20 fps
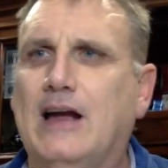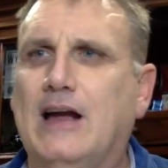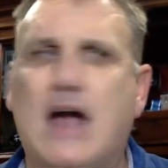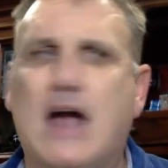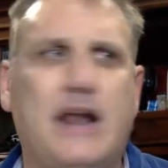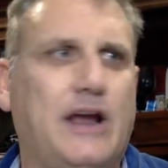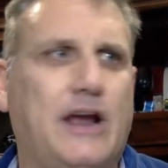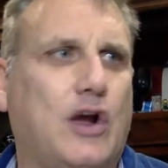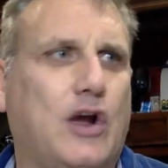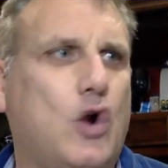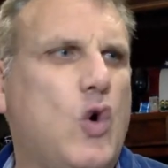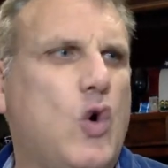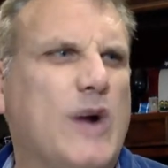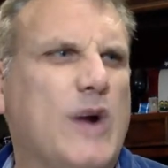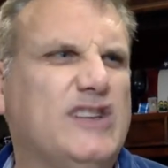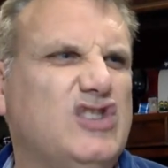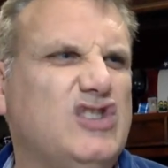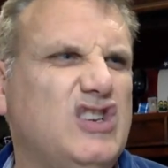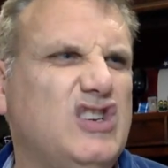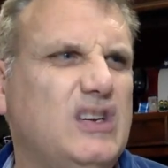Kind of
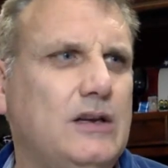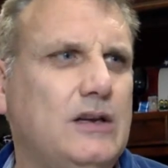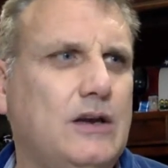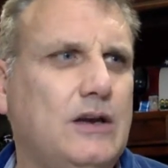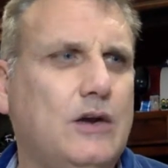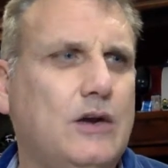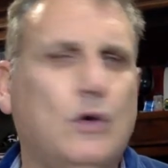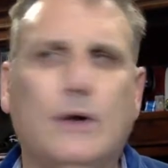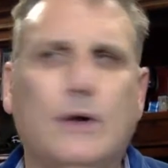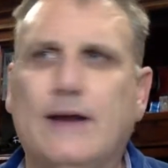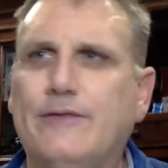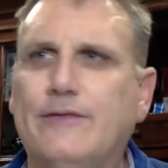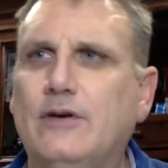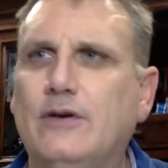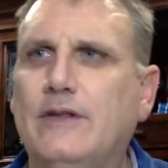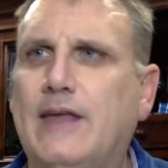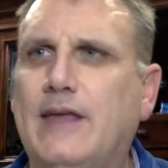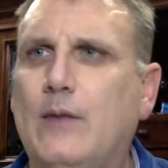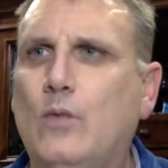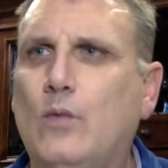question or
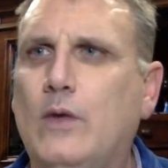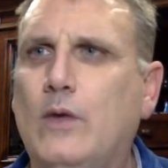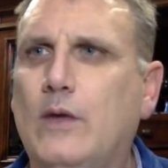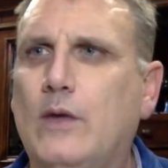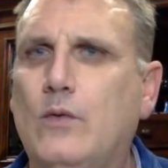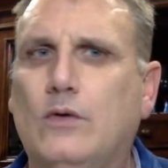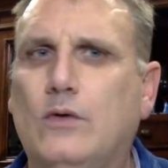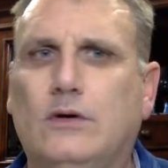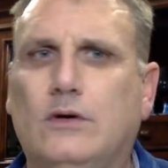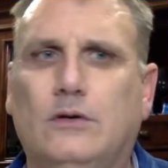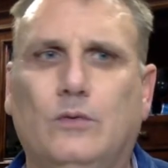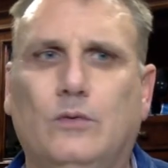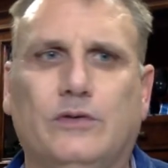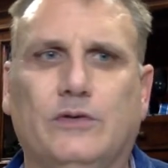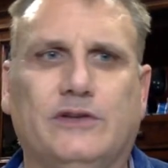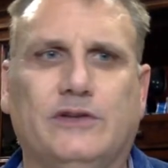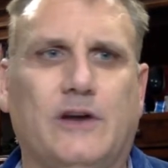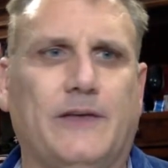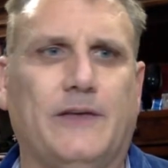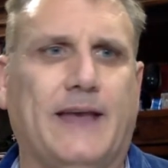whatever, then we'll
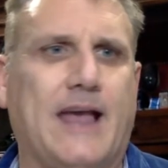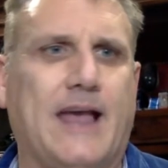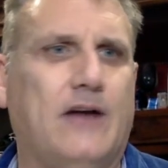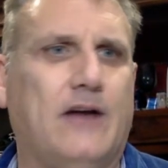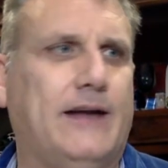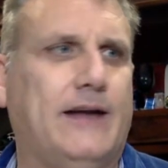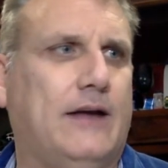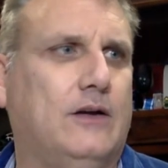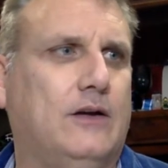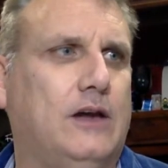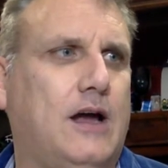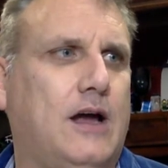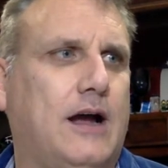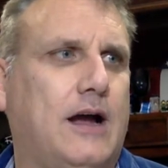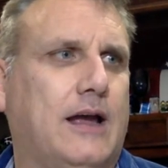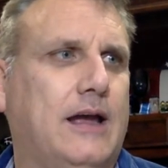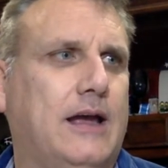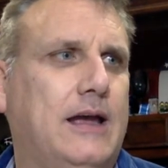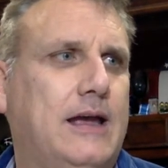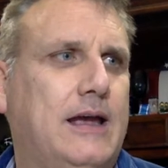start the countdown
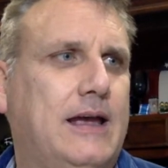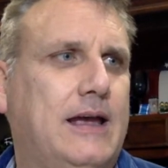clock,